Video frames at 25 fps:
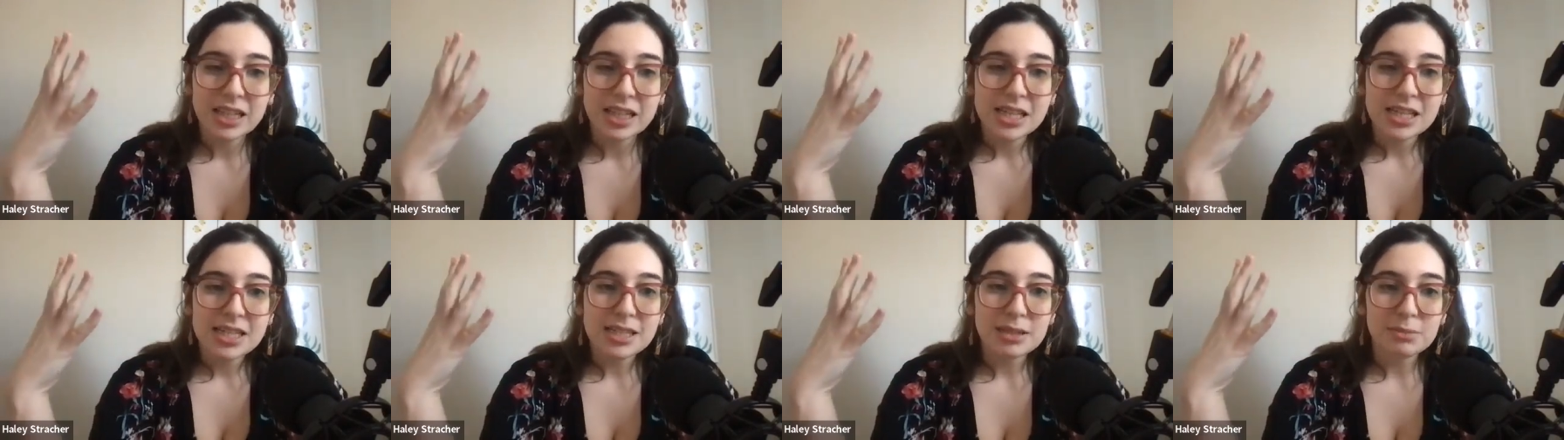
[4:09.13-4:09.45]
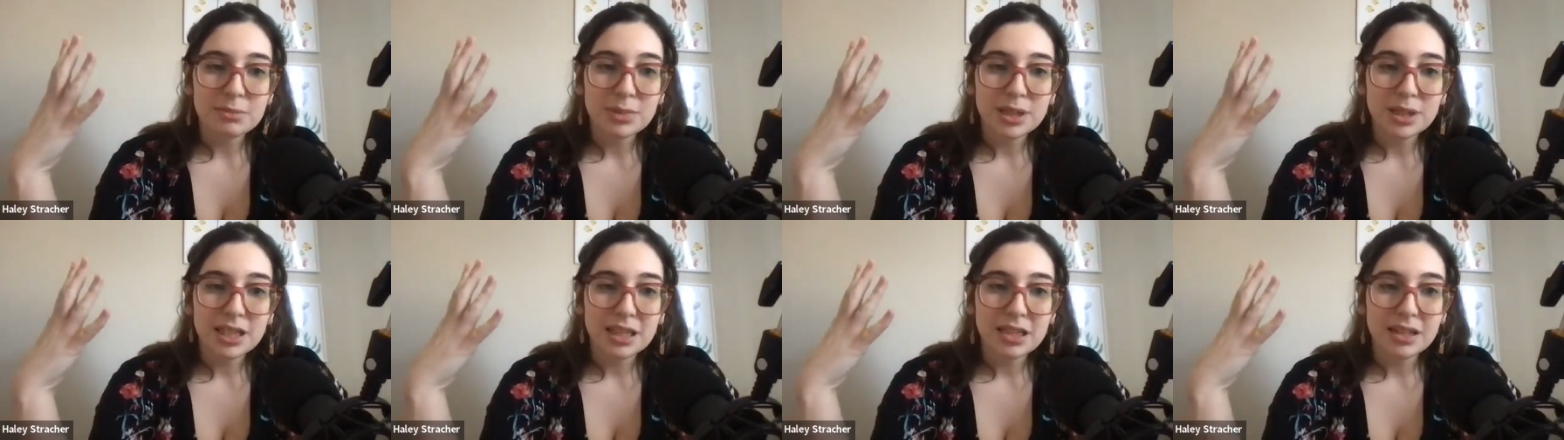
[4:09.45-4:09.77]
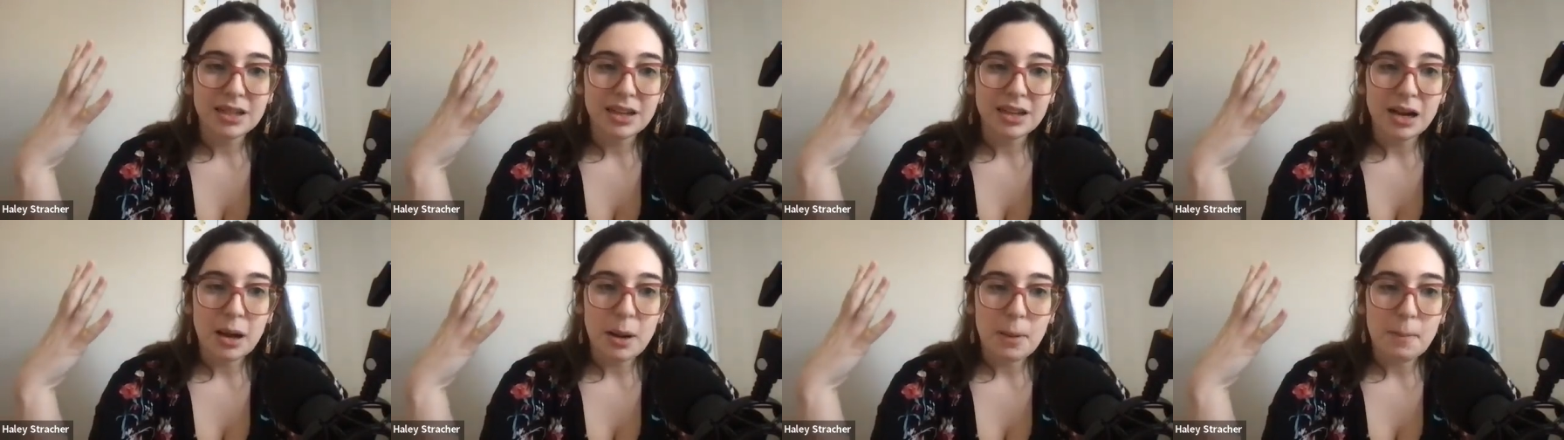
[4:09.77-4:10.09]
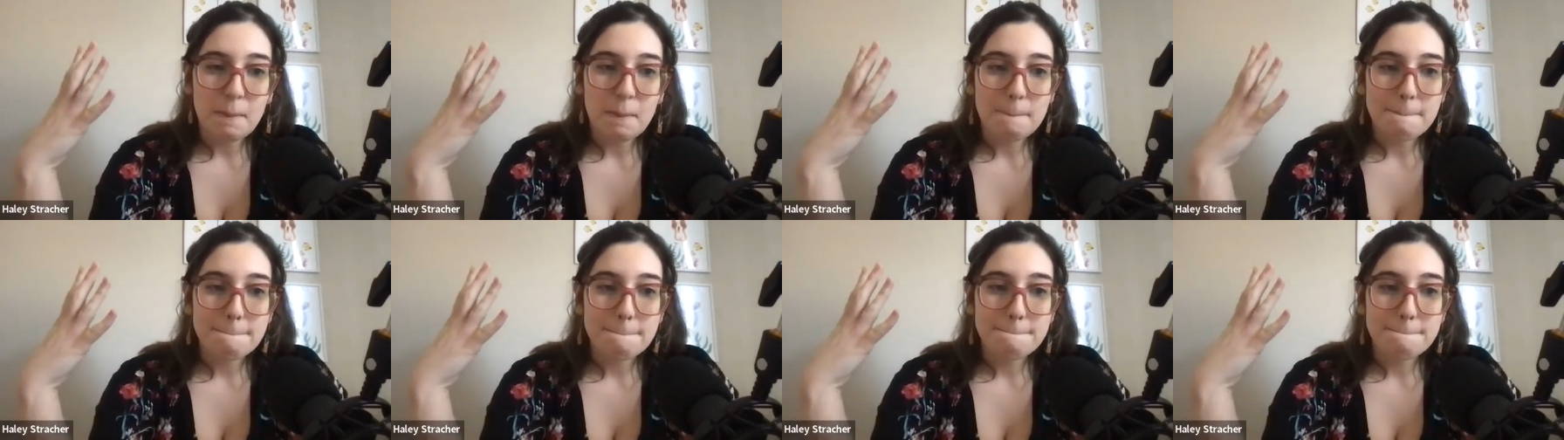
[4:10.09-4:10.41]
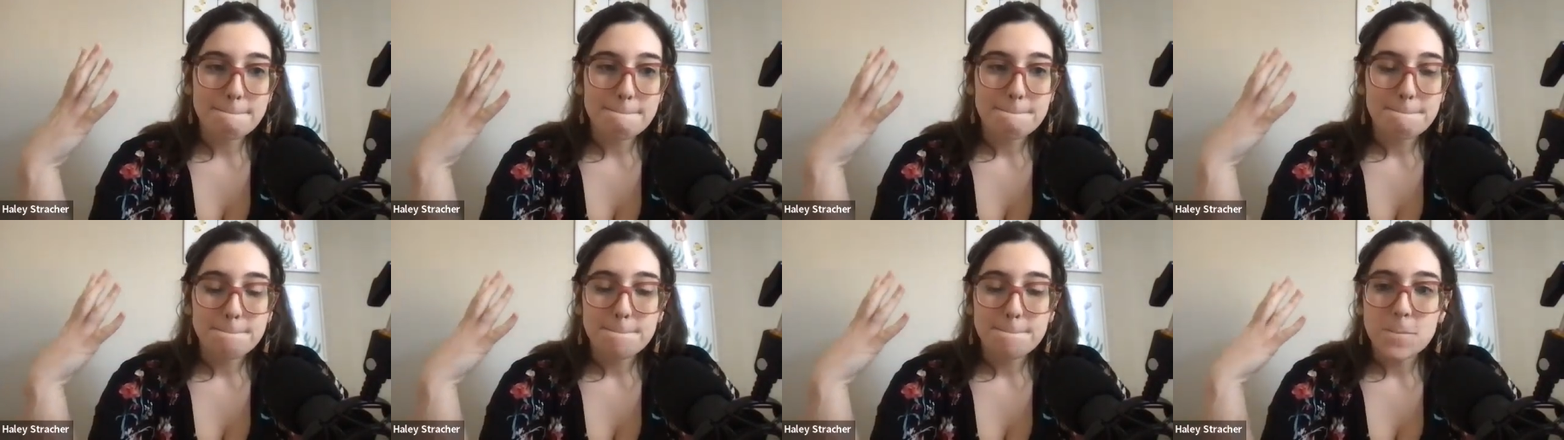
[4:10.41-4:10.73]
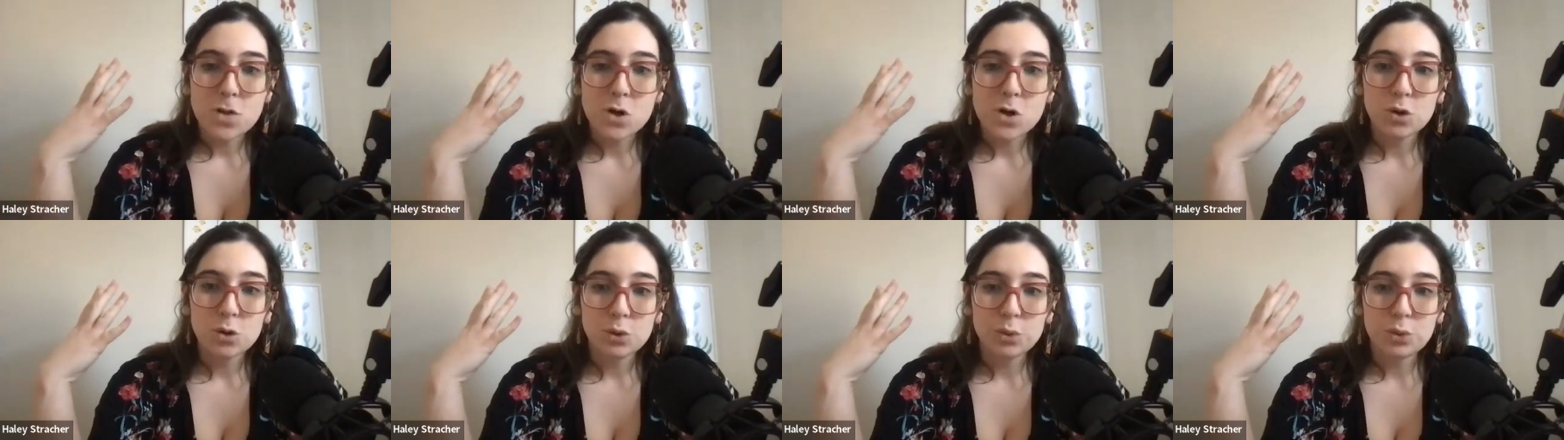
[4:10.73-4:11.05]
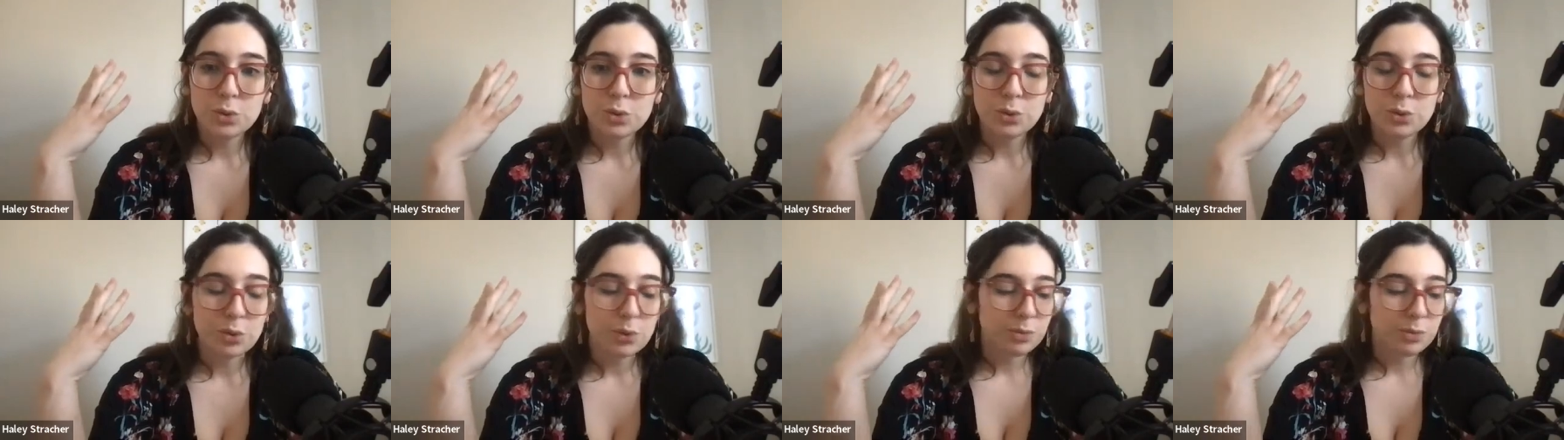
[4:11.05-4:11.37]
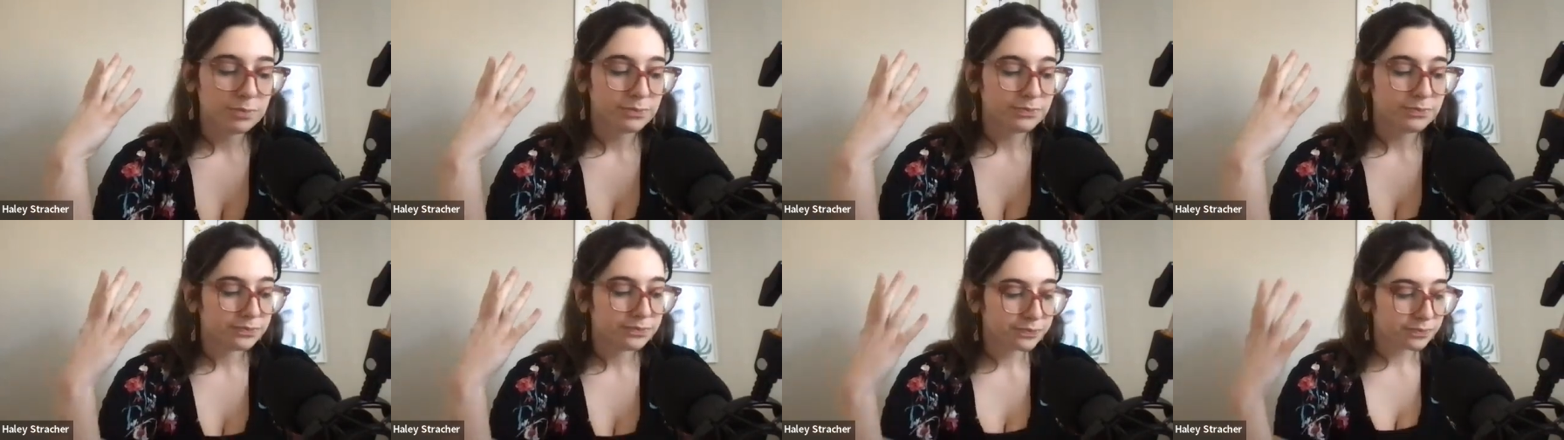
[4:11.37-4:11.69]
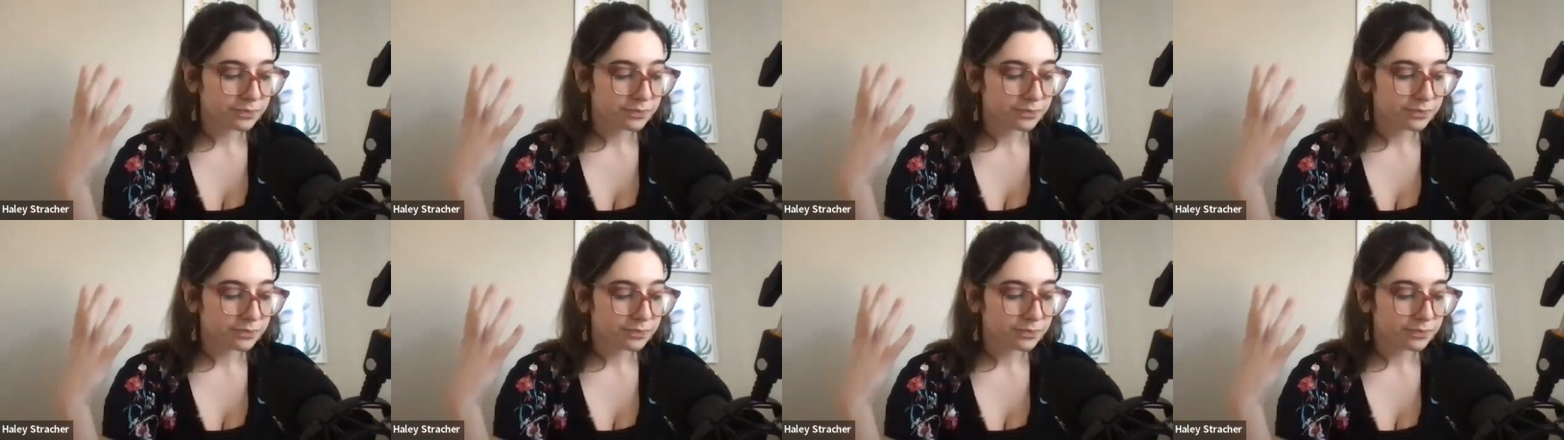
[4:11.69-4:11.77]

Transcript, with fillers: Somebody um, who